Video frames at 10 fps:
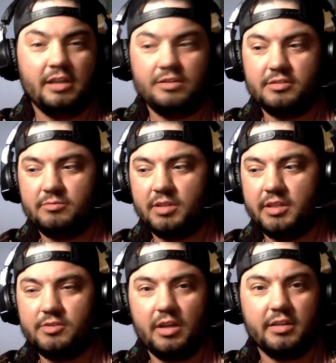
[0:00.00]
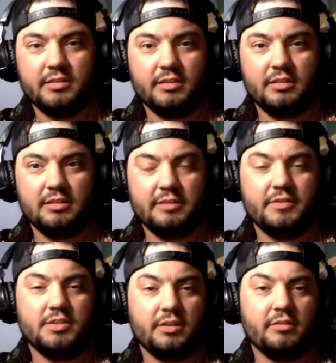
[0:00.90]
just really trying to lift
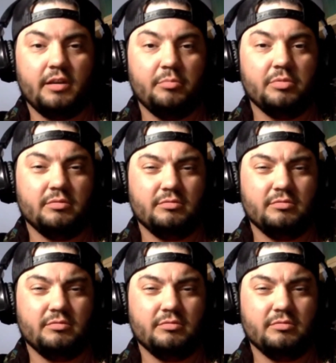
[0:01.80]
each other up.